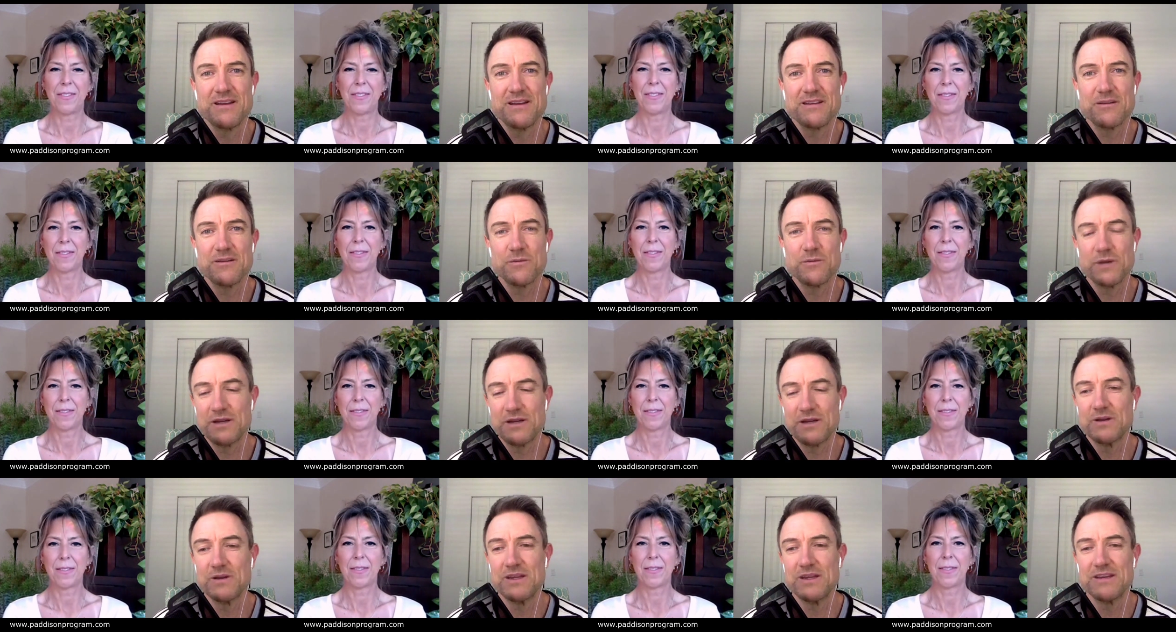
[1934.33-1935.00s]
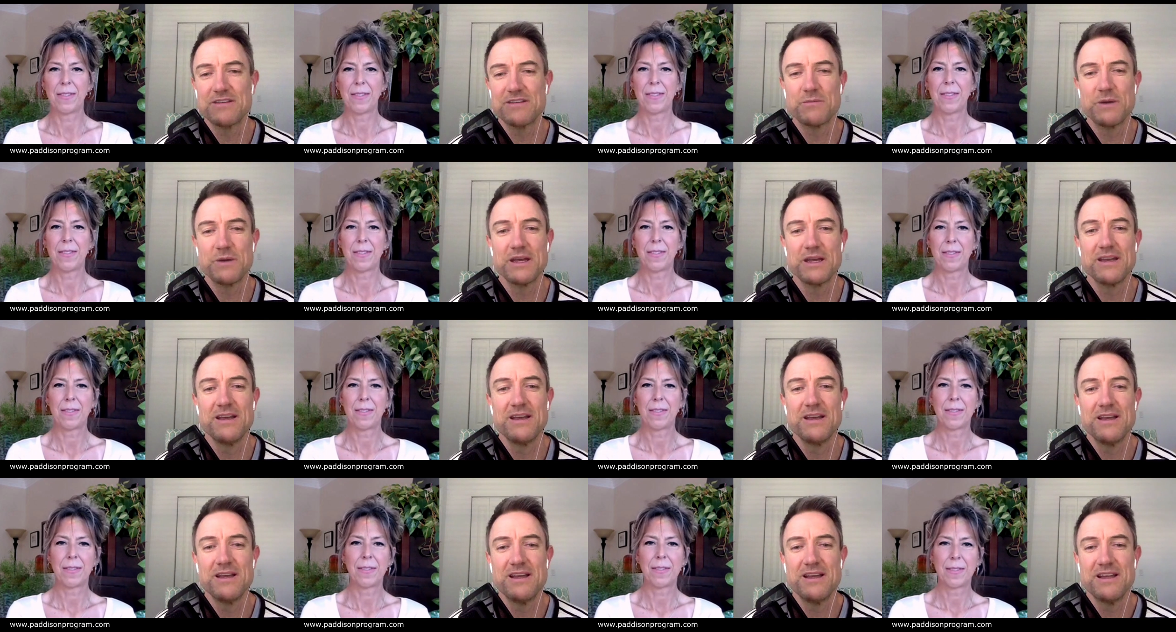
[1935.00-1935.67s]
Speaker 1: that we could list.
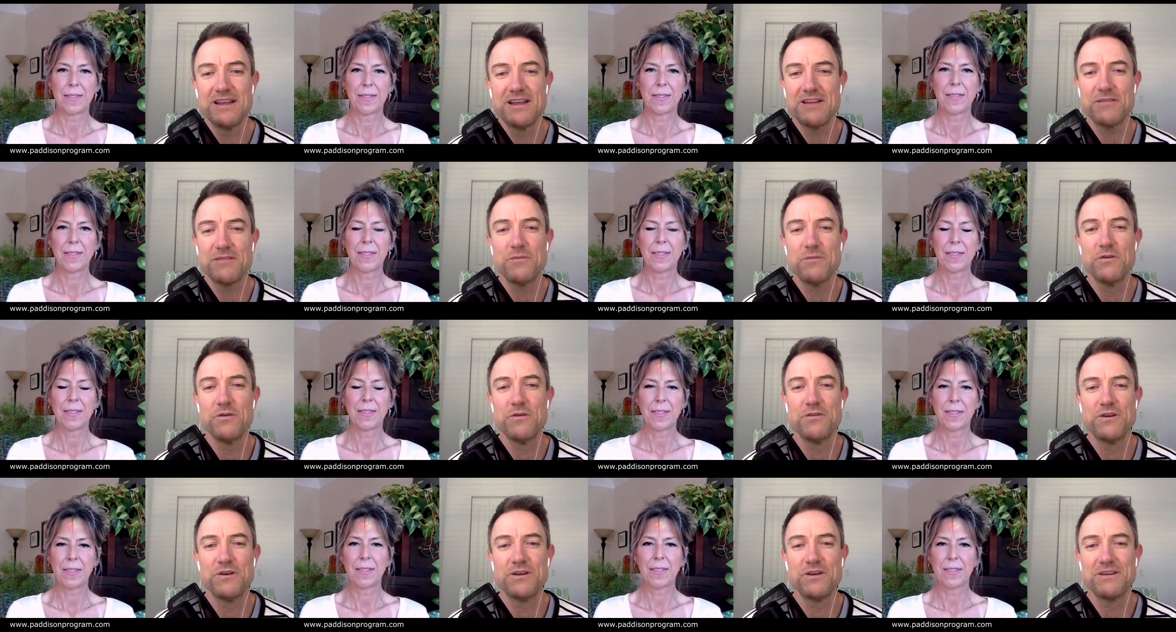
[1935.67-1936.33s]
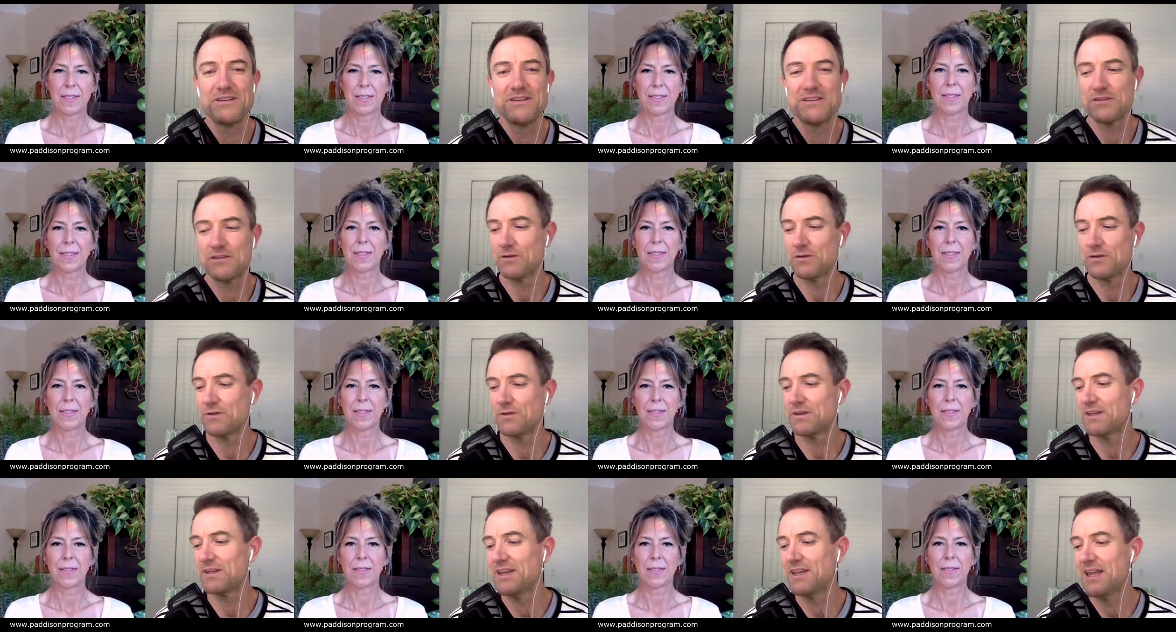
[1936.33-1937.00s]
But let's move on
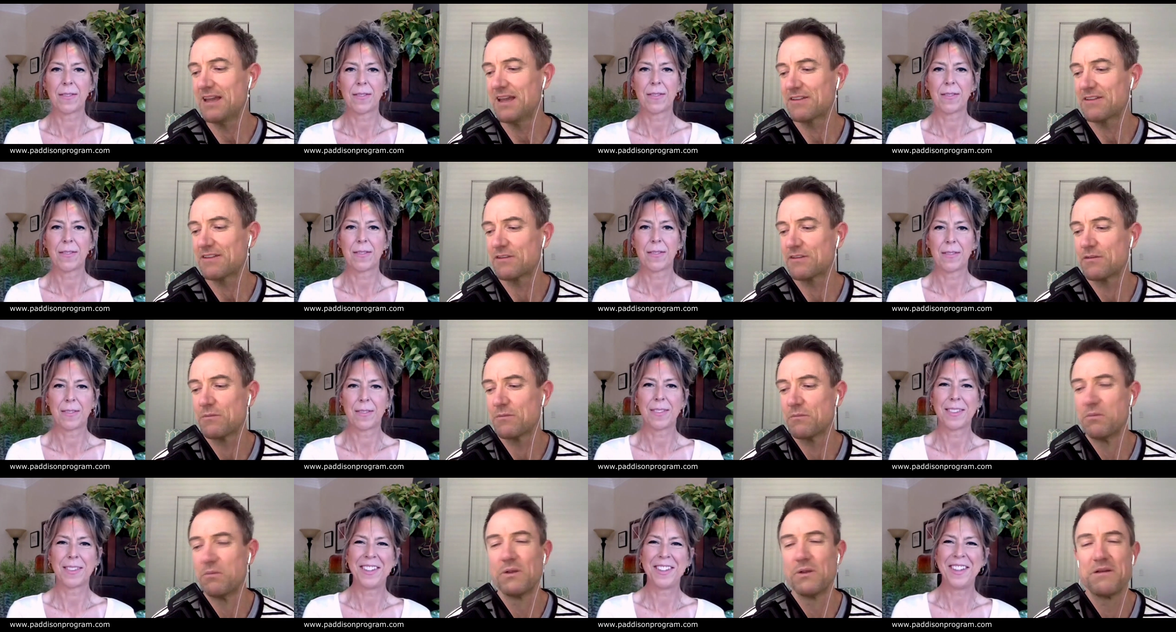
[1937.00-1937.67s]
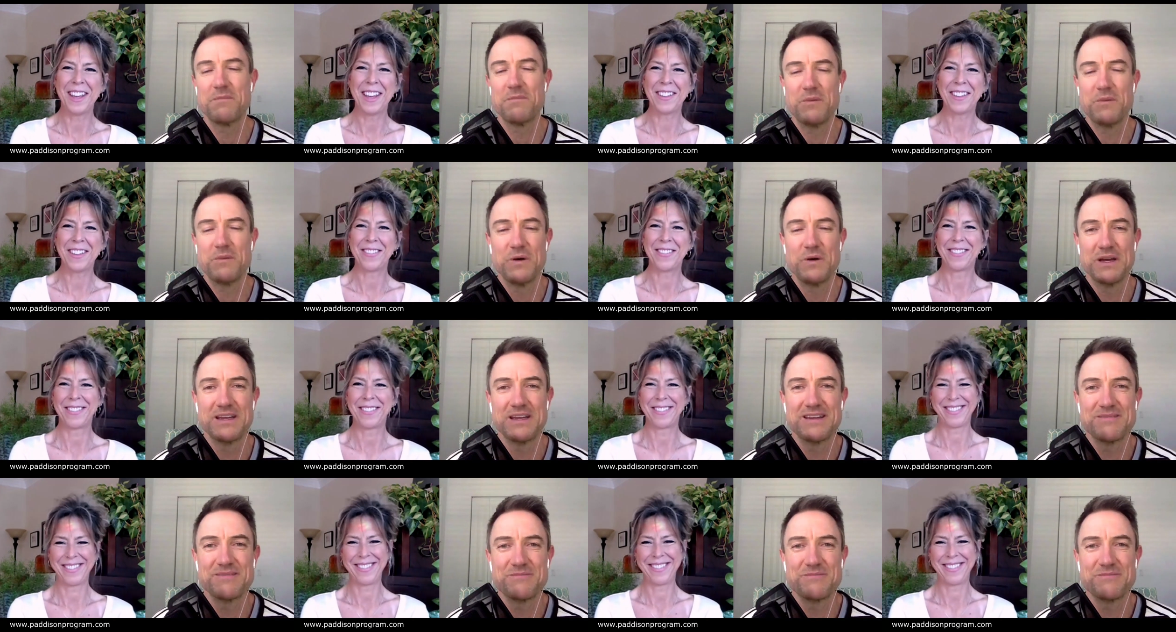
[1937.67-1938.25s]
to the next bullet point.